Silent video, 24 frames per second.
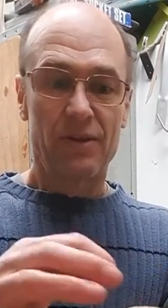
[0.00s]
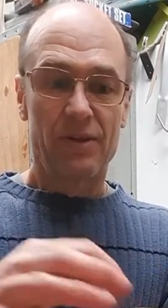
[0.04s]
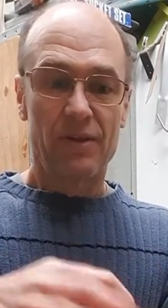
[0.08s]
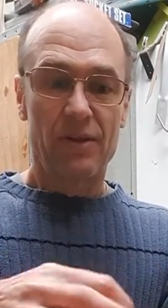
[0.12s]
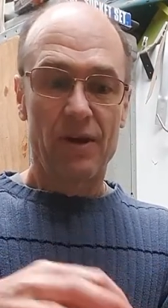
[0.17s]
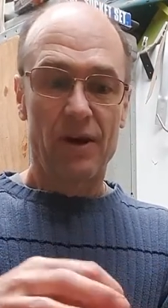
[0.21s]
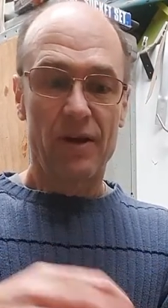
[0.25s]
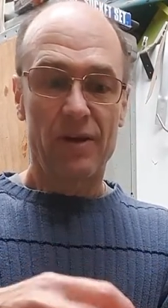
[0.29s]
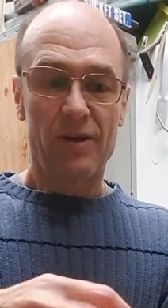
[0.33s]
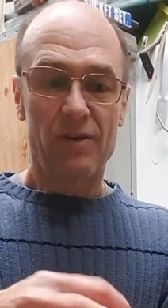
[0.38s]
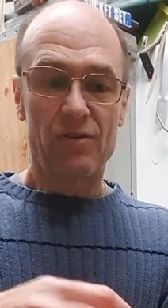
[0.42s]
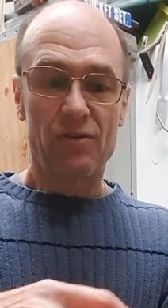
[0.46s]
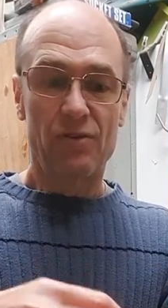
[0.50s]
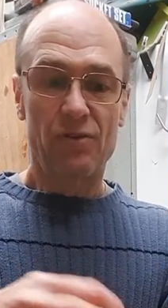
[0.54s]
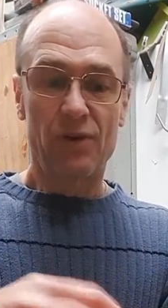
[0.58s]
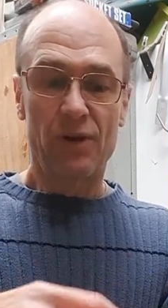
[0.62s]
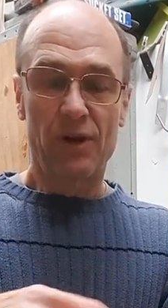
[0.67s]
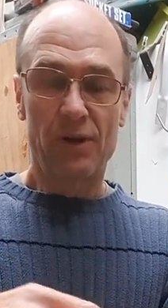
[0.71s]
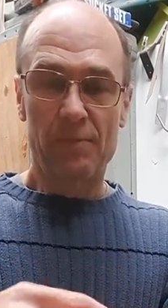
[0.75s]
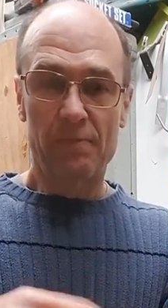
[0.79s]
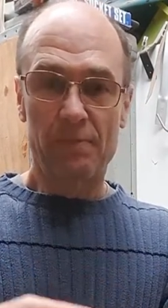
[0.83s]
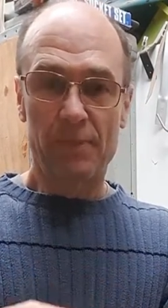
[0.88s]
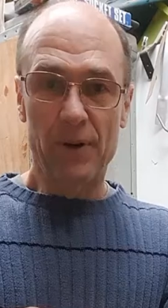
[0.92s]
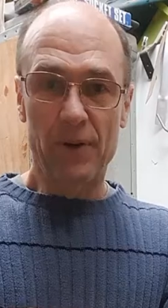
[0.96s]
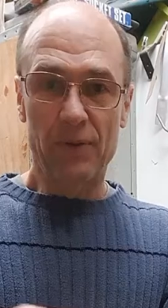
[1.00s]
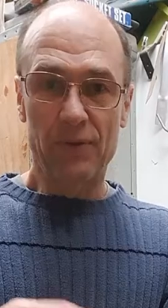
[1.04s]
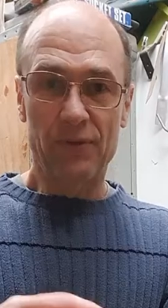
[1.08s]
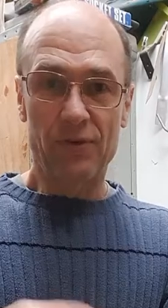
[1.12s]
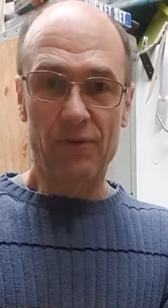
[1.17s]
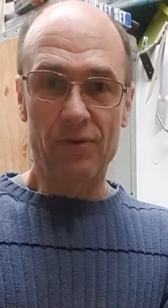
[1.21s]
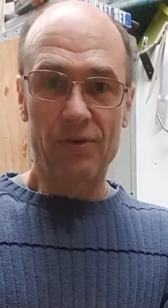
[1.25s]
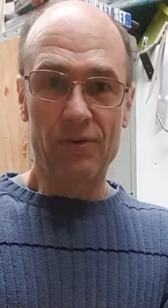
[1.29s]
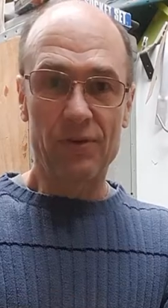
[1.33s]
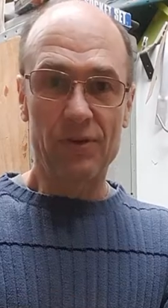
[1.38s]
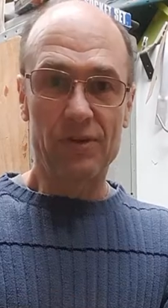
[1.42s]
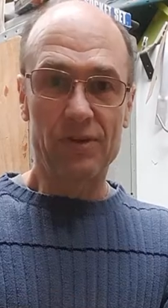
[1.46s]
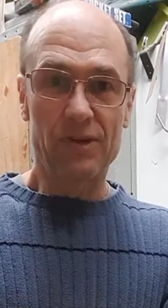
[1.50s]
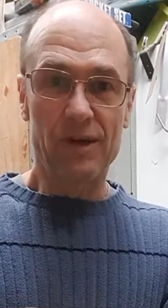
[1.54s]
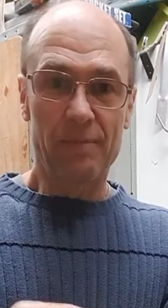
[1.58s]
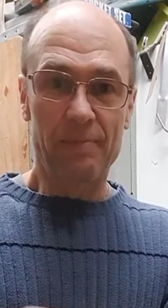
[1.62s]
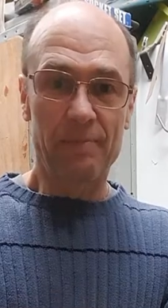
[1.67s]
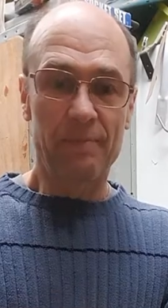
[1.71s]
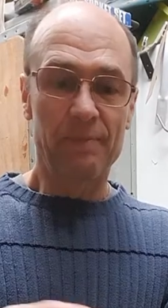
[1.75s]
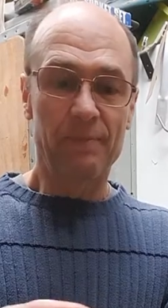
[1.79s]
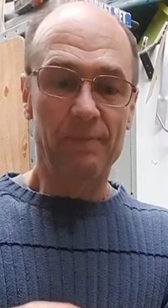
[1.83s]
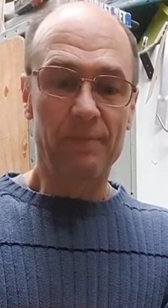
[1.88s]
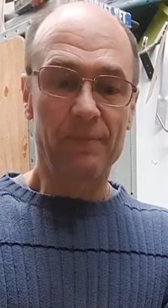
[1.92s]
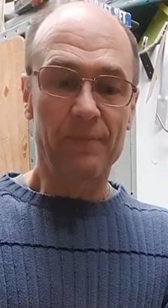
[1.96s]
I can drill and bolt through the top
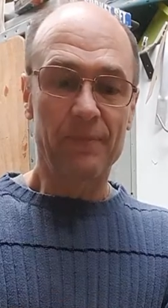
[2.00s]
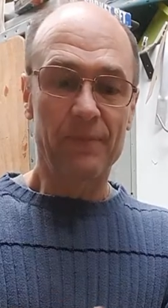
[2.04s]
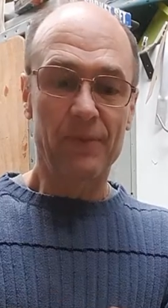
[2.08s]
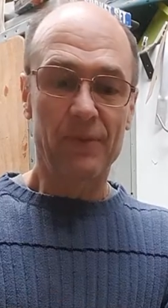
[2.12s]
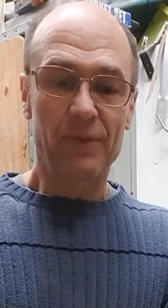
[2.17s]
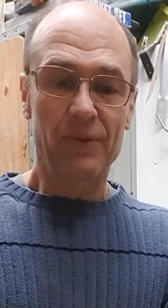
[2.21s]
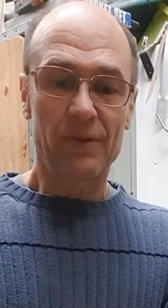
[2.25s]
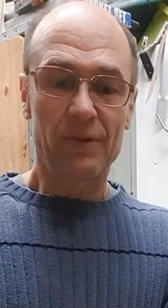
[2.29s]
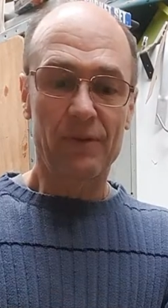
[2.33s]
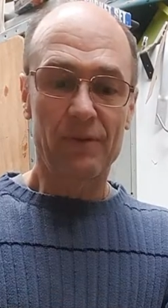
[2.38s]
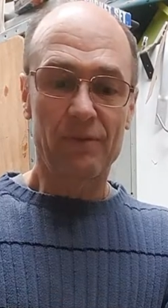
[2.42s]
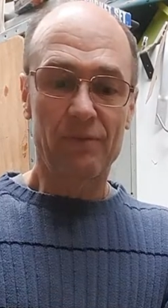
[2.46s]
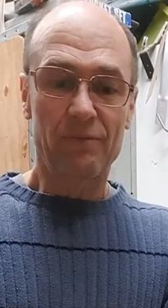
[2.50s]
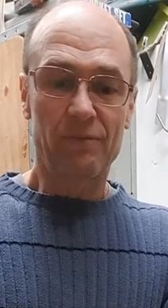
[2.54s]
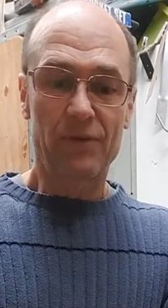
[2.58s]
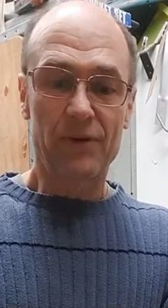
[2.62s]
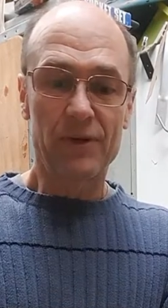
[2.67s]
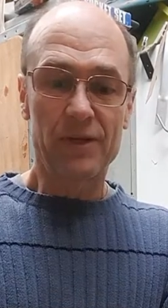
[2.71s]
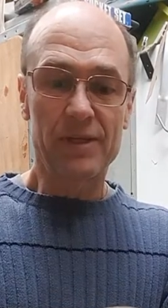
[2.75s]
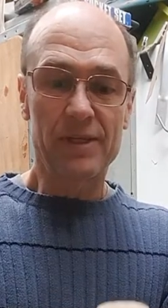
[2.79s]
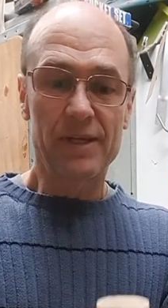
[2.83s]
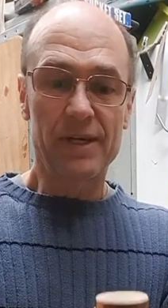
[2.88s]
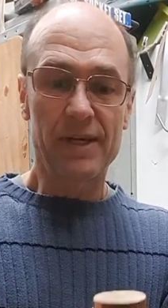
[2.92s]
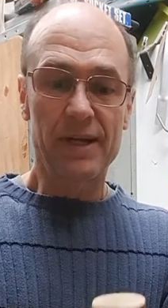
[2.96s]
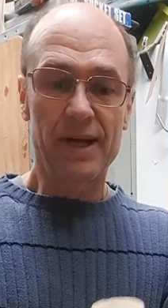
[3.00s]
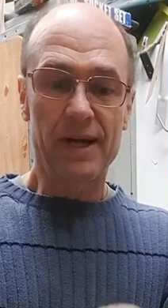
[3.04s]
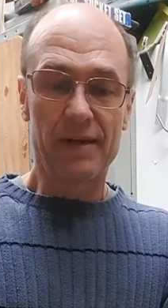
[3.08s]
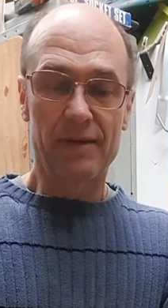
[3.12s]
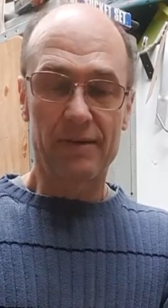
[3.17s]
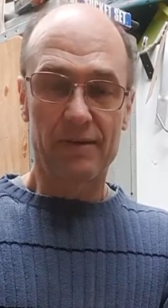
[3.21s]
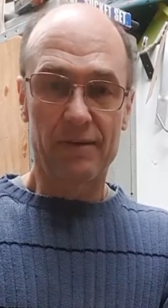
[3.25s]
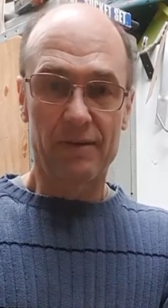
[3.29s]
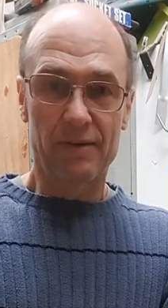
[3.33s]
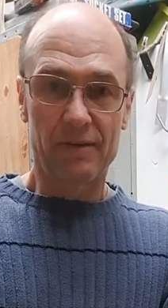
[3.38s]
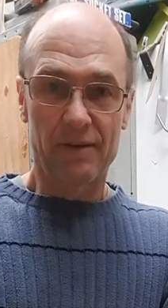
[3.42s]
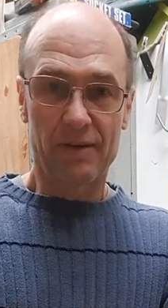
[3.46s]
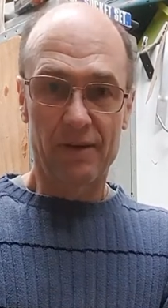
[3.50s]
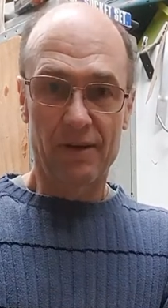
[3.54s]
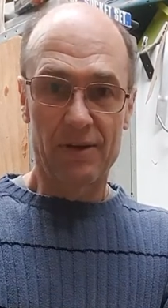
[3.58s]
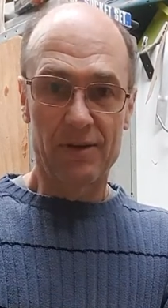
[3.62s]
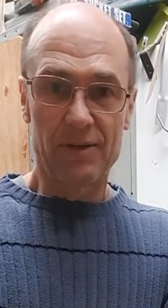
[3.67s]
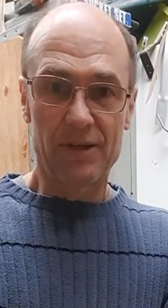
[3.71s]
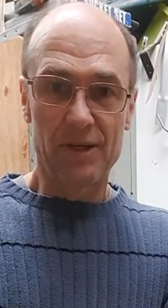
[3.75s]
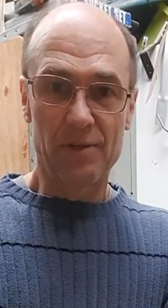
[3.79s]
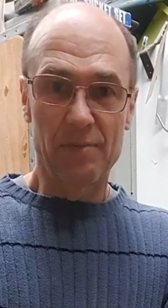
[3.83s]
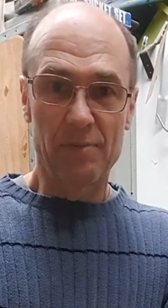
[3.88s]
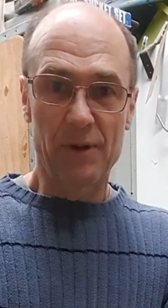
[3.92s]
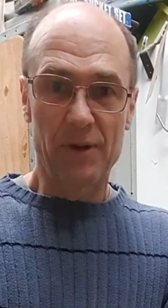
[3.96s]
for a T-nut, a
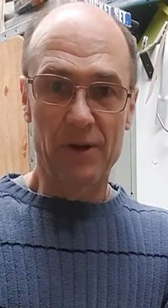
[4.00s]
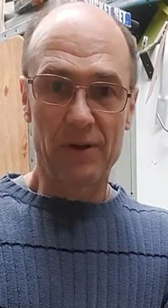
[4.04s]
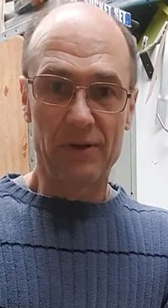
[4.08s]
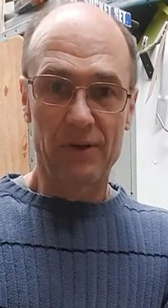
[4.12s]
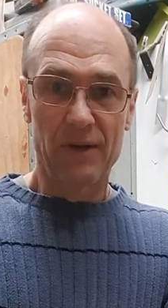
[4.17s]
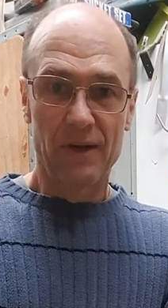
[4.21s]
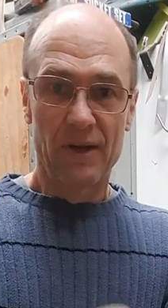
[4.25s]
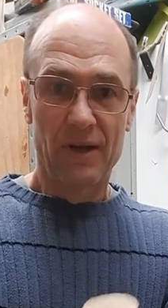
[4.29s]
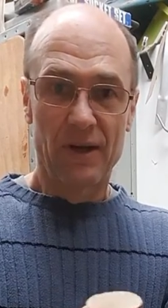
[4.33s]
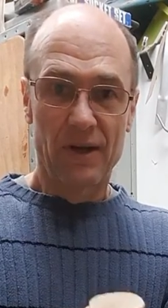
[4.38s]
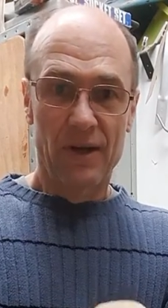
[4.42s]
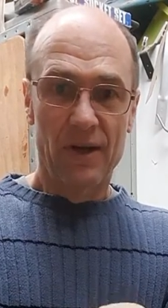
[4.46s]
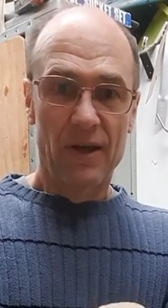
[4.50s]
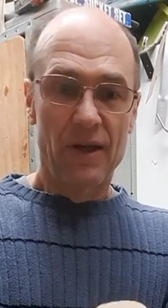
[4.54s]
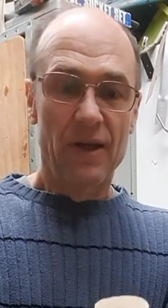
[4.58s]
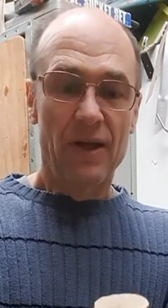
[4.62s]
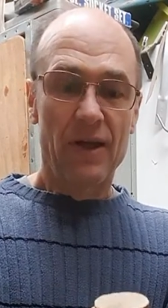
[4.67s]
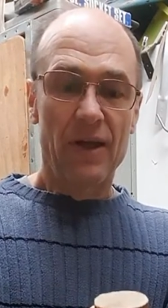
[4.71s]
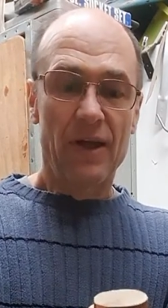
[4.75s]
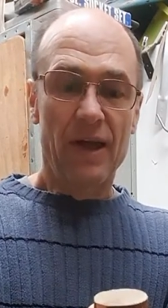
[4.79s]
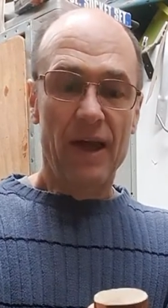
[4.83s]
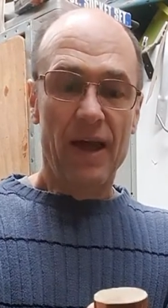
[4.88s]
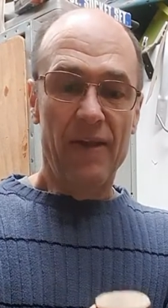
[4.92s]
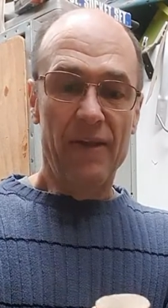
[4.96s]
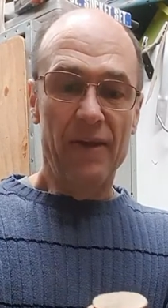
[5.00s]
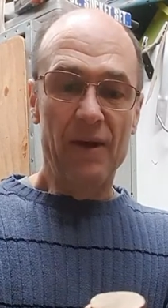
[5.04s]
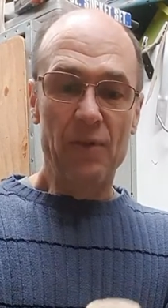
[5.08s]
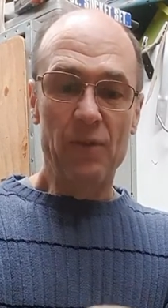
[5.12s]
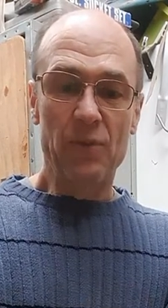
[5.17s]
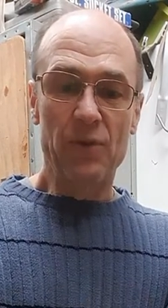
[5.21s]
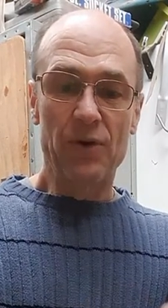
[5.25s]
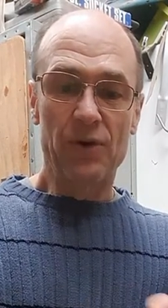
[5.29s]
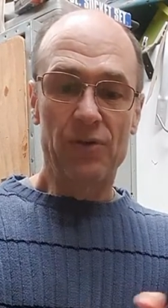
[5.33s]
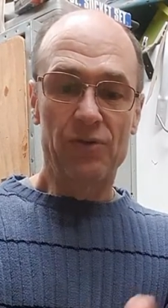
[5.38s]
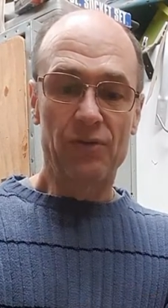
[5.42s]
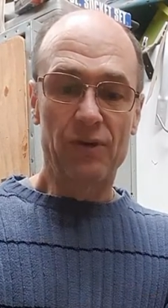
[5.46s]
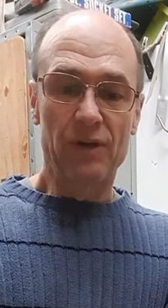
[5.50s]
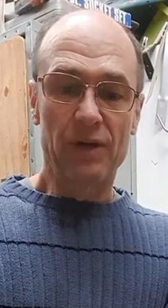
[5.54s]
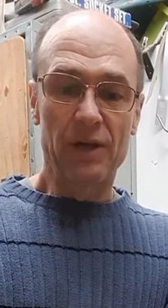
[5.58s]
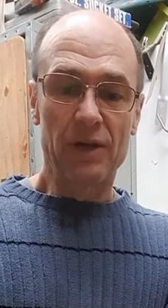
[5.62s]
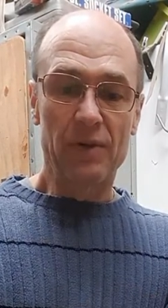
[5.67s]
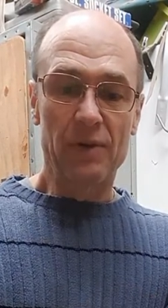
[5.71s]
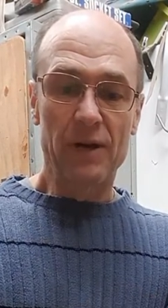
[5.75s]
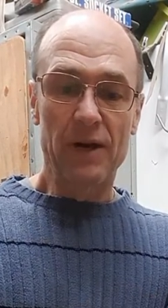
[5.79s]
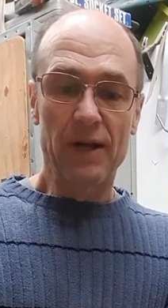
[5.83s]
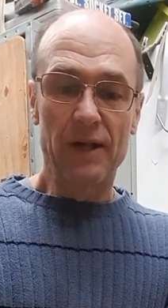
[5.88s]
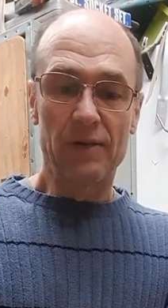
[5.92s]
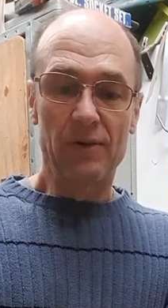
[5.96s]
T-bolt, and that works really
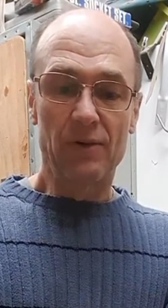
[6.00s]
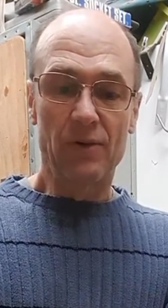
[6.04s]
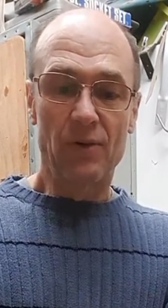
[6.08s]
well.